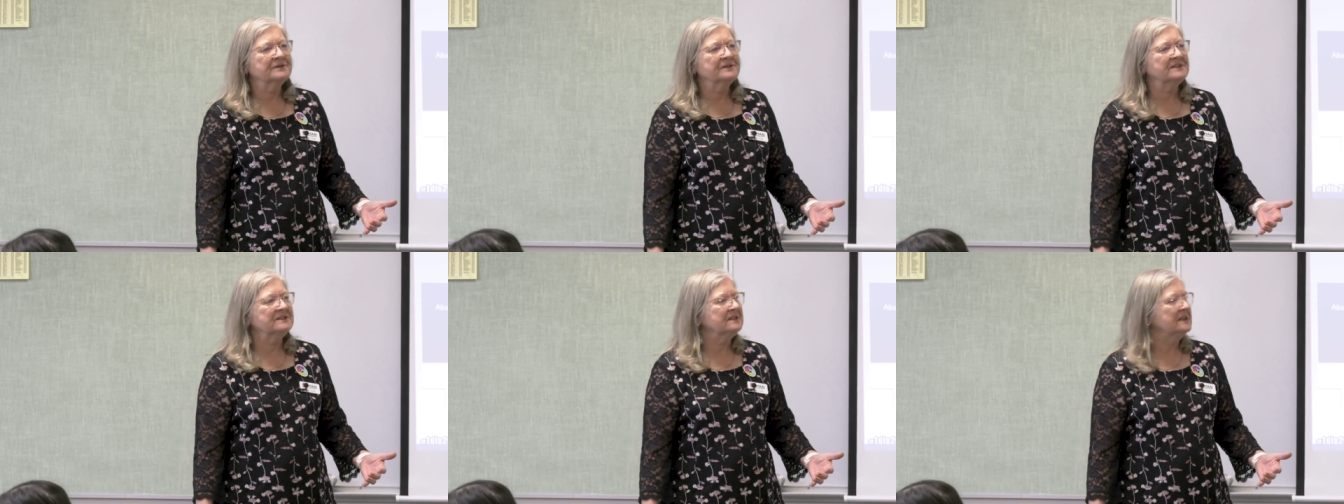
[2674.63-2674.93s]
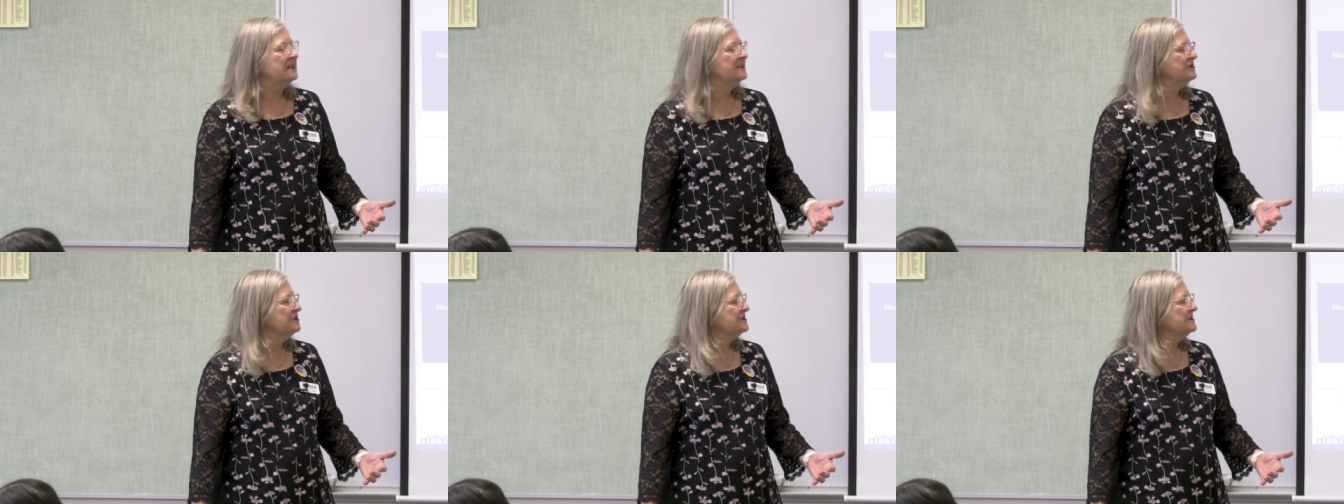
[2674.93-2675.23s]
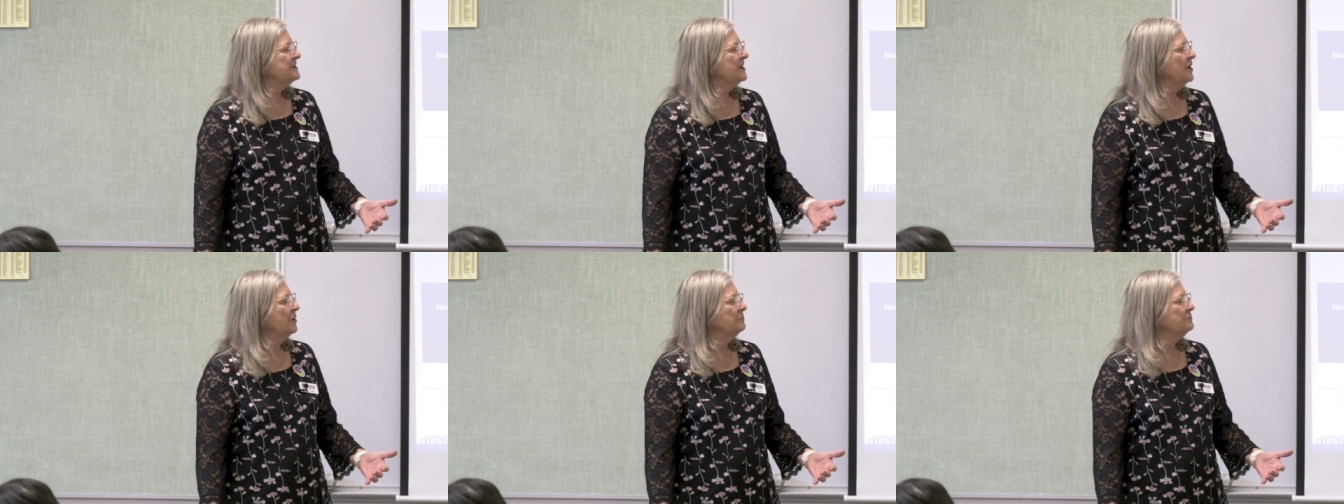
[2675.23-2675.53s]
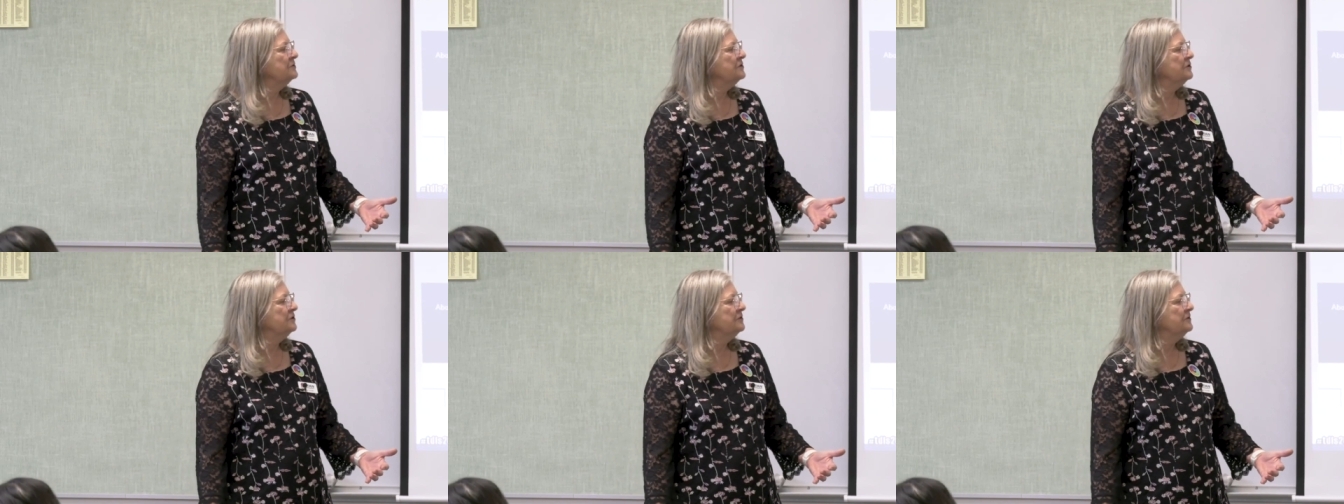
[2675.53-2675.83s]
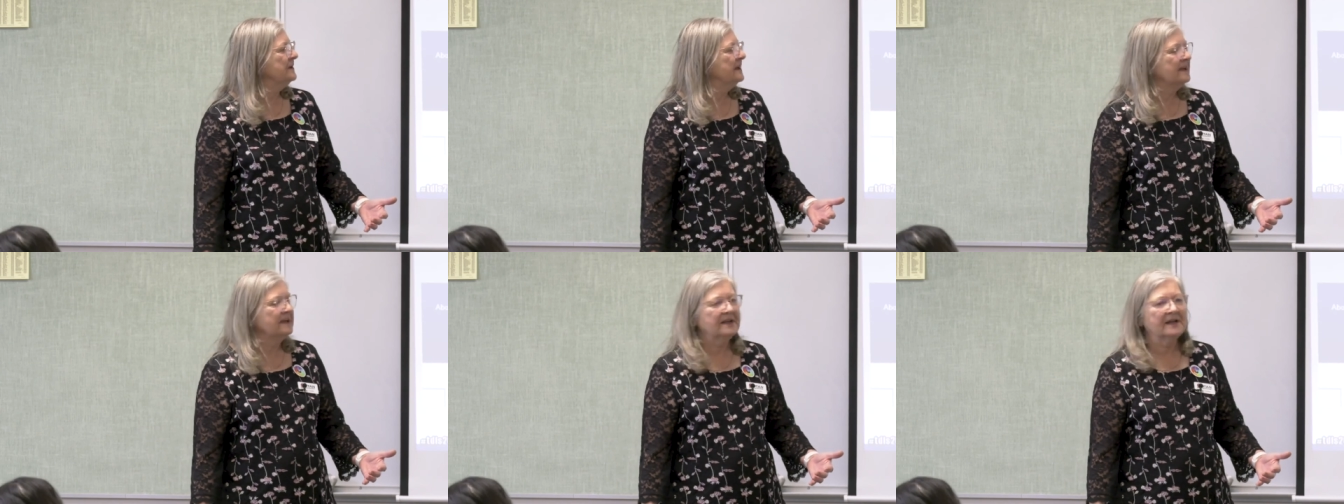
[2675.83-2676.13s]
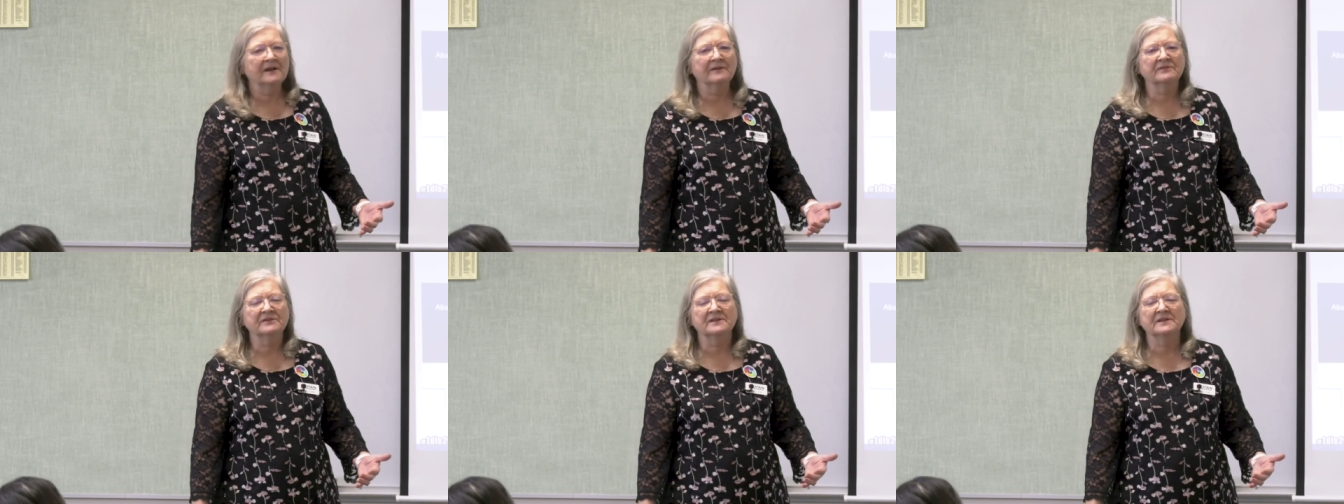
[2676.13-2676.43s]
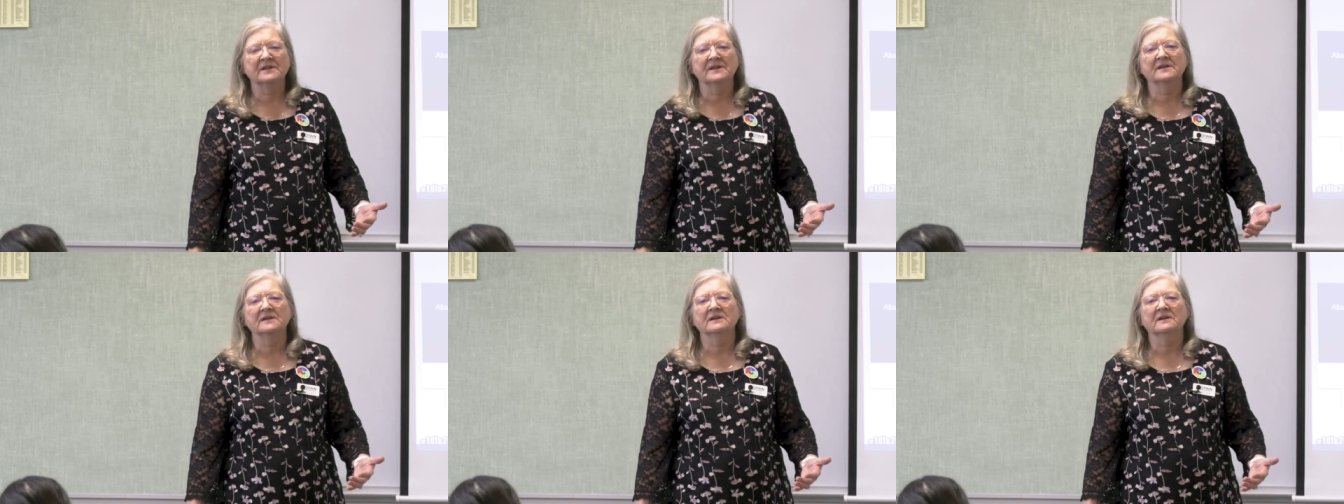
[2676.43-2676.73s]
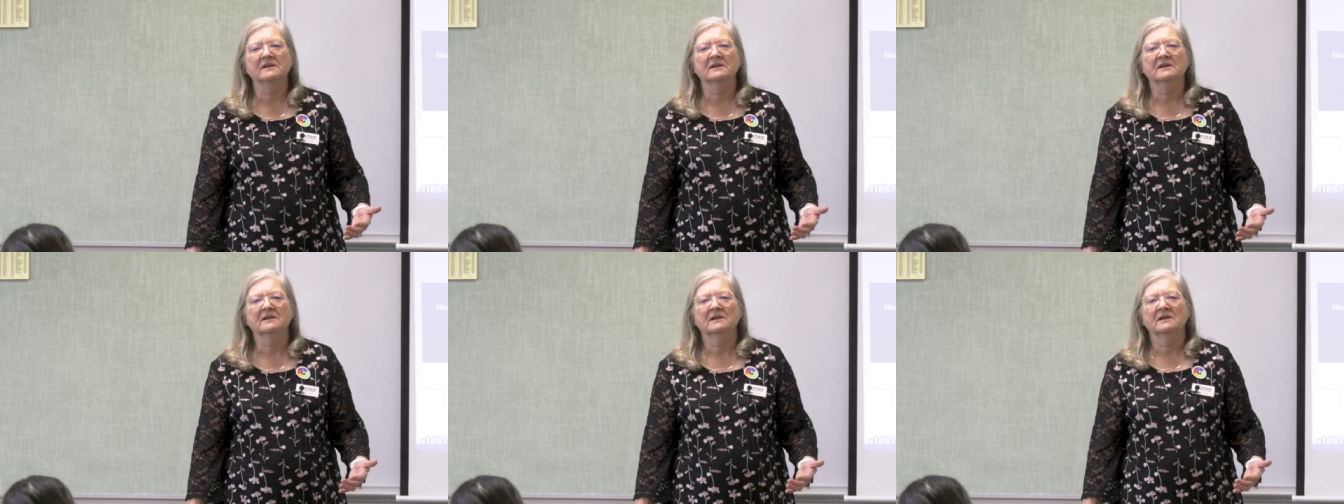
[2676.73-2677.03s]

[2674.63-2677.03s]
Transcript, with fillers: It, it just helps you get everything